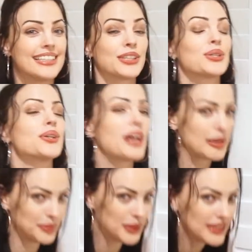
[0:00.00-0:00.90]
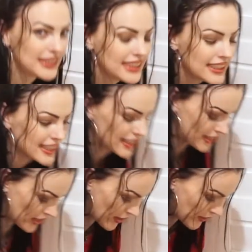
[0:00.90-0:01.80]
incredible.
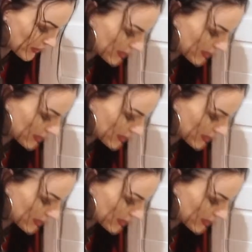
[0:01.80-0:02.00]
So